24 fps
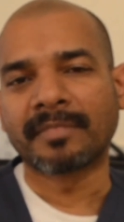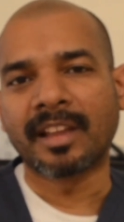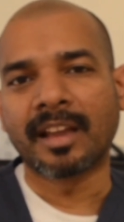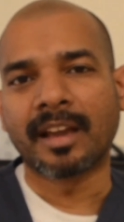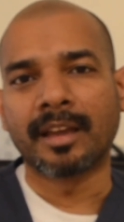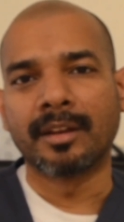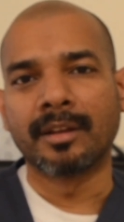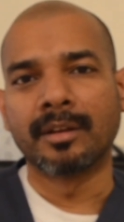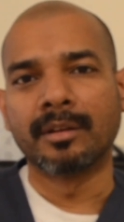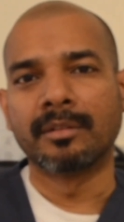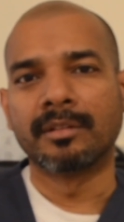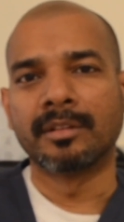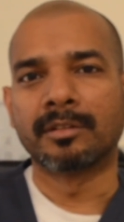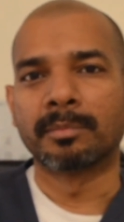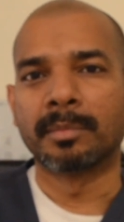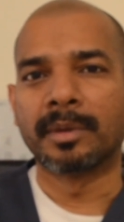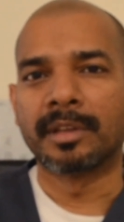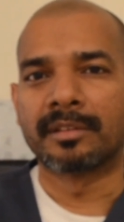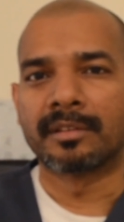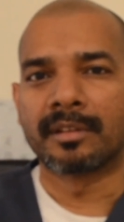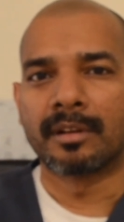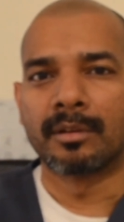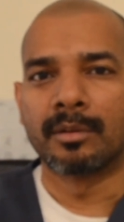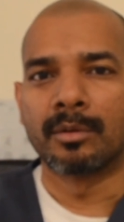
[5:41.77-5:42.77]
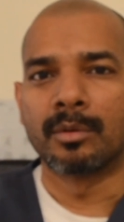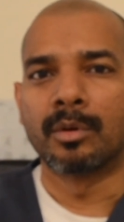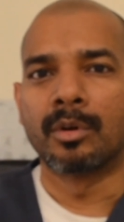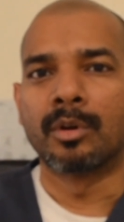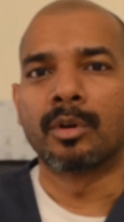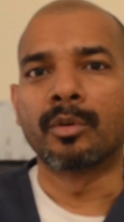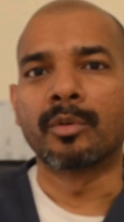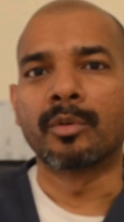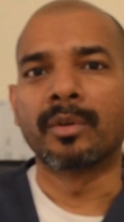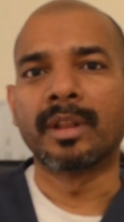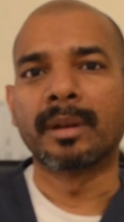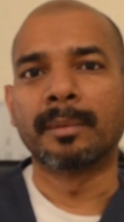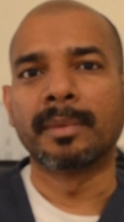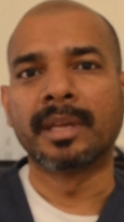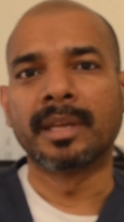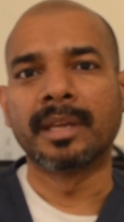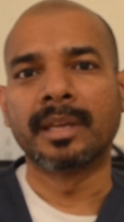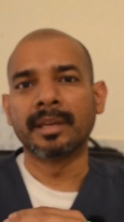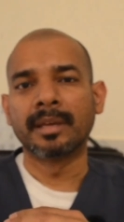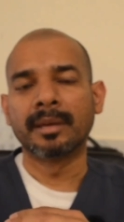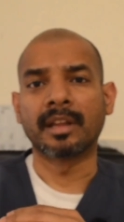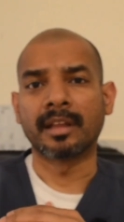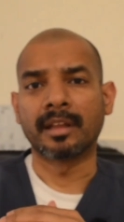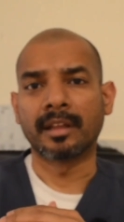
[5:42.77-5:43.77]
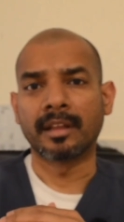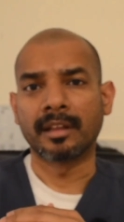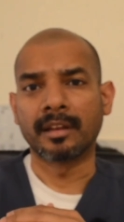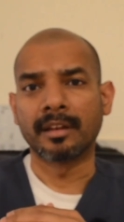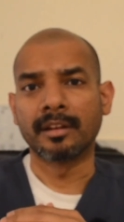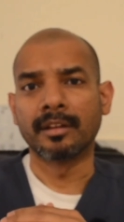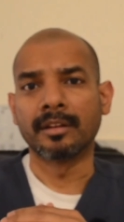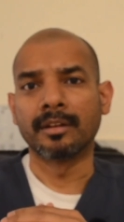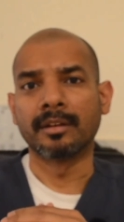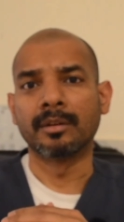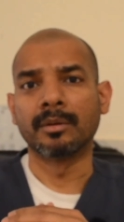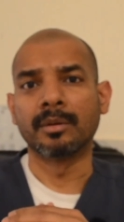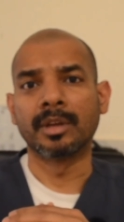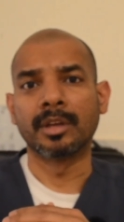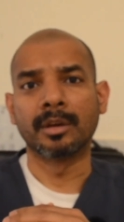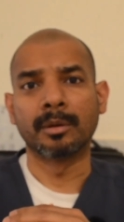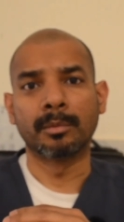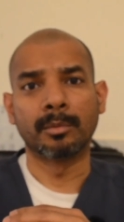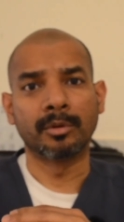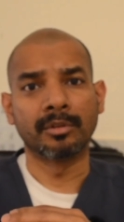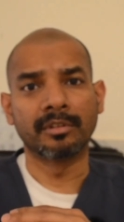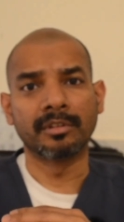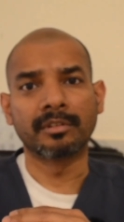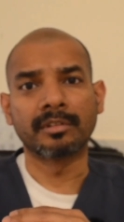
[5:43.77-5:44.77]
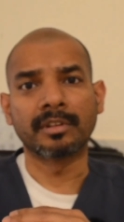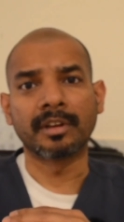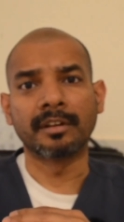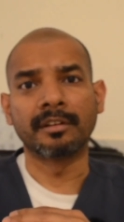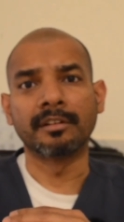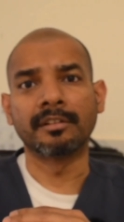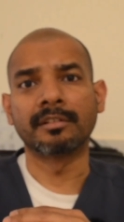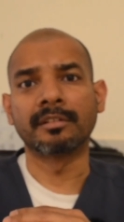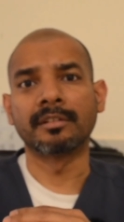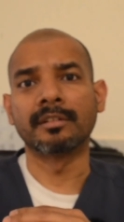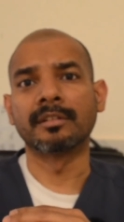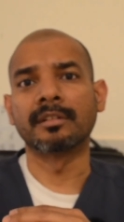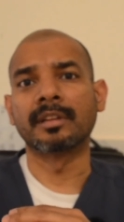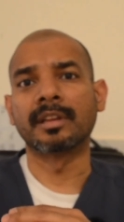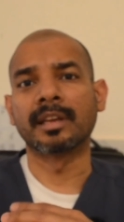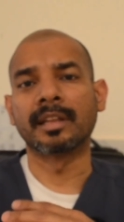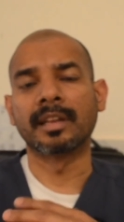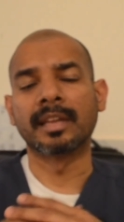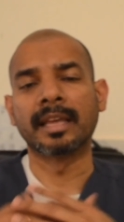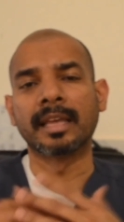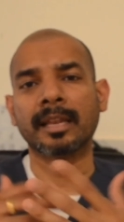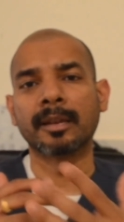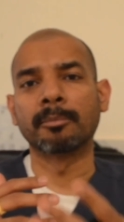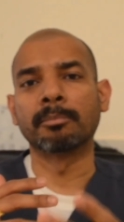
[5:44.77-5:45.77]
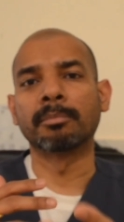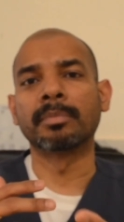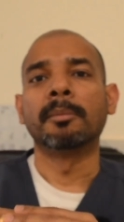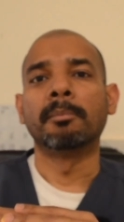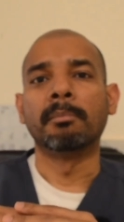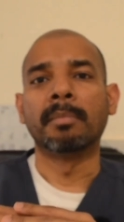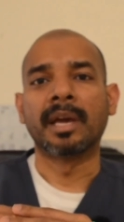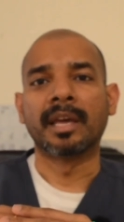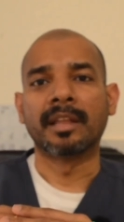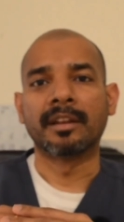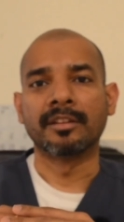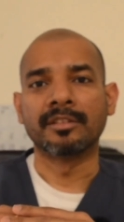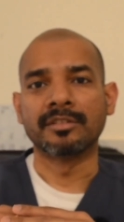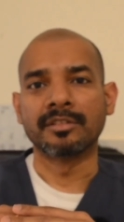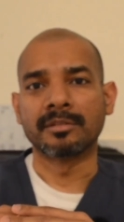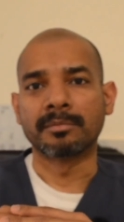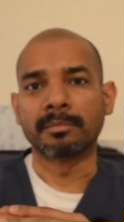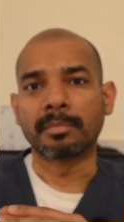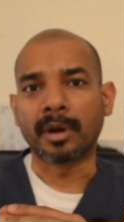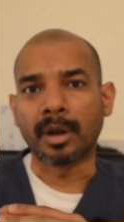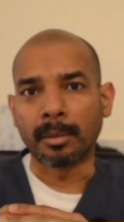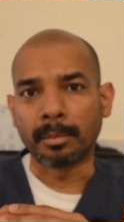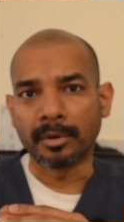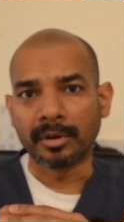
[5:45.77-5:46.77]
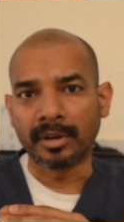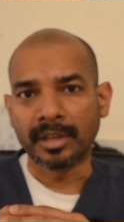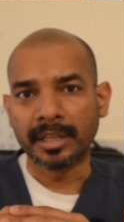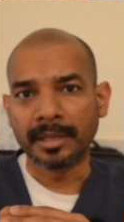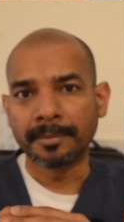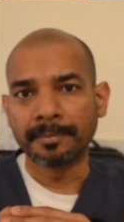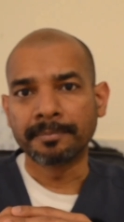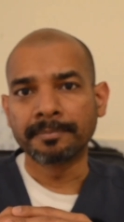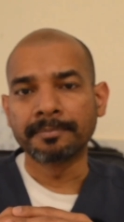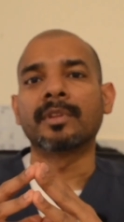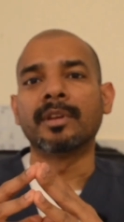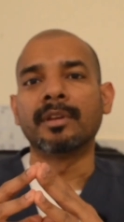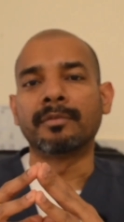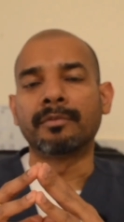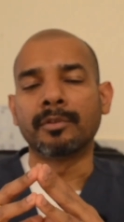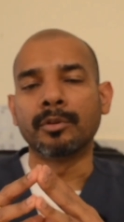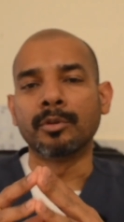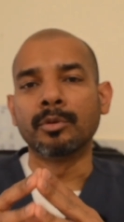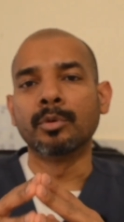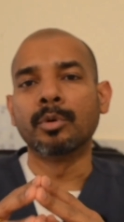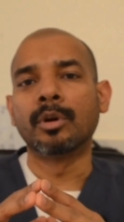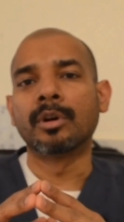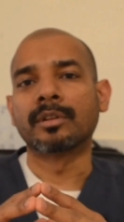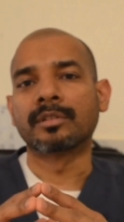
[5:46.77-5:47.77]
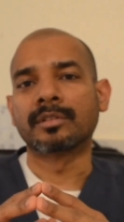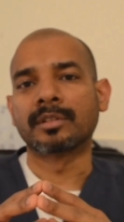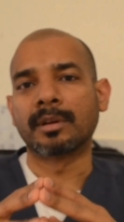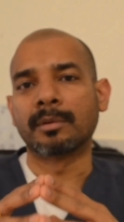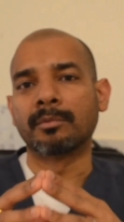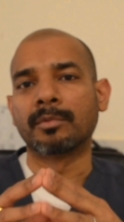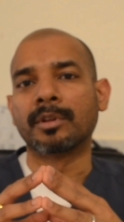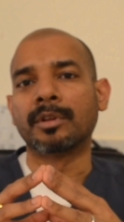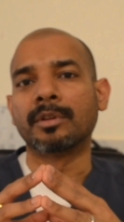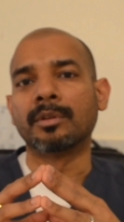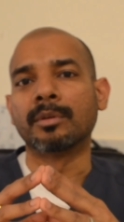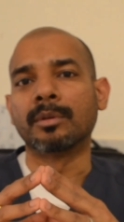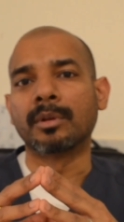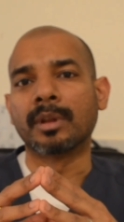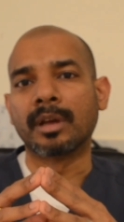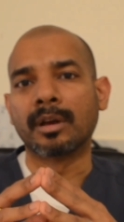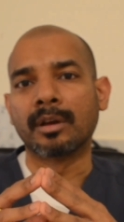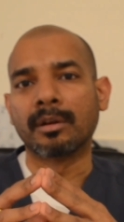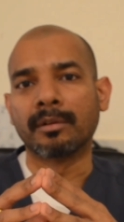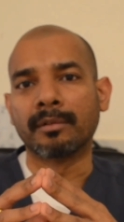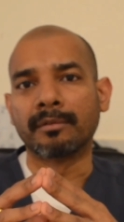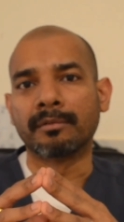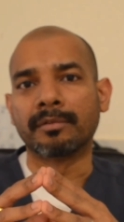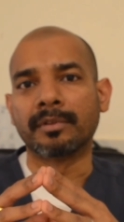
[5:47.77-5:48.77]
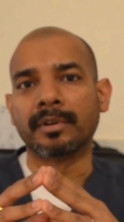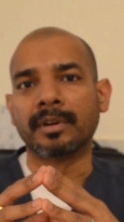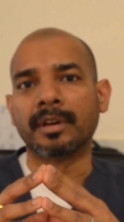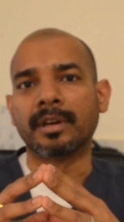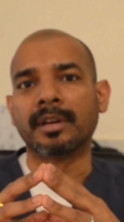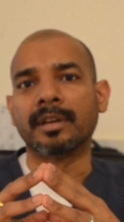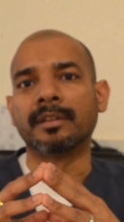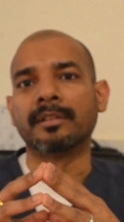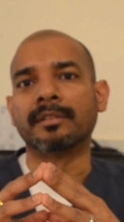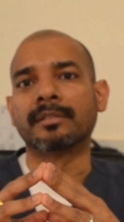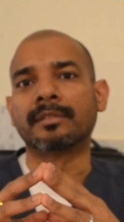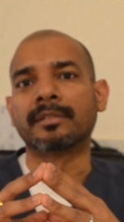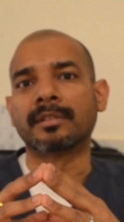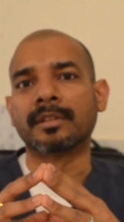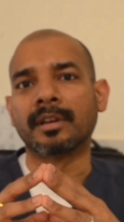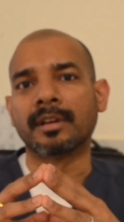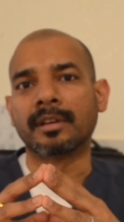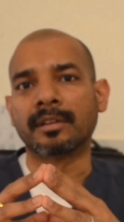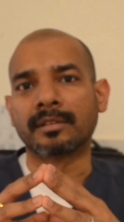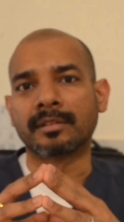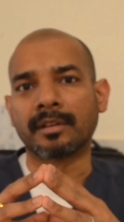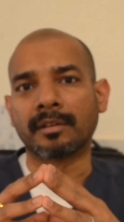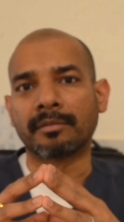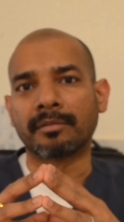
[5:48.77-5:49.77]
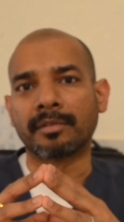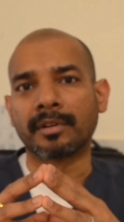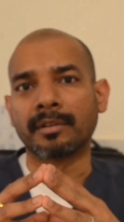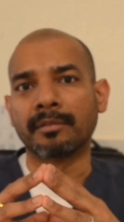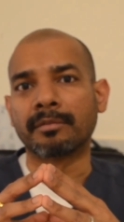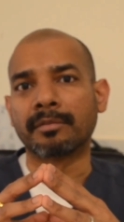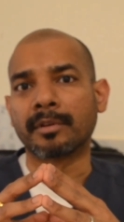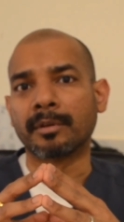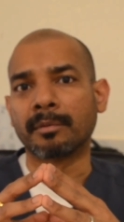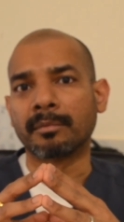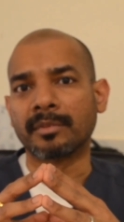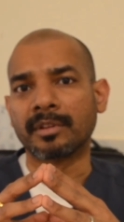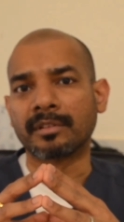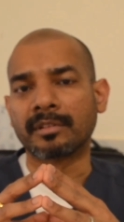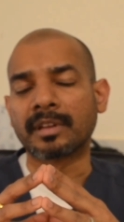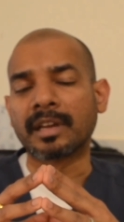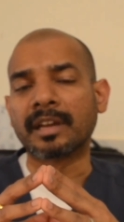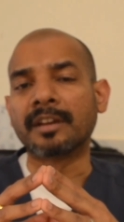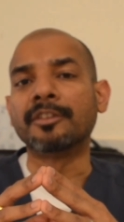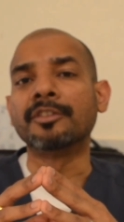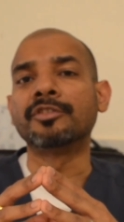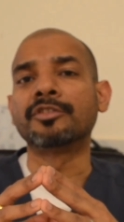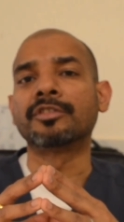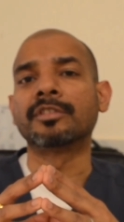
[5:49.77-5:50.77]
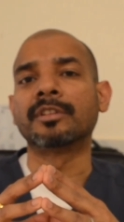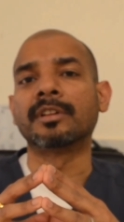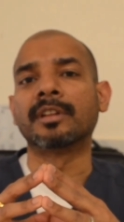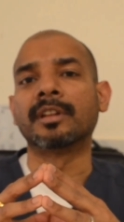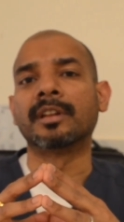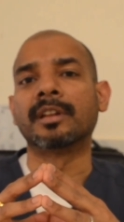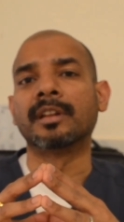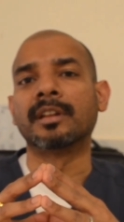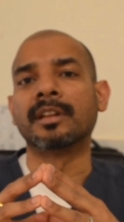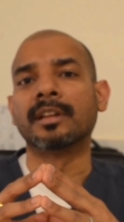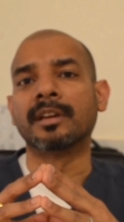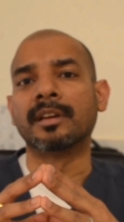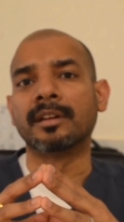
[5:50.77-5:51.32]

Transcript: I know this may sound overwhelming, and knowing about this condition can help manage it properly. If you or someone you love is suffering from this condition,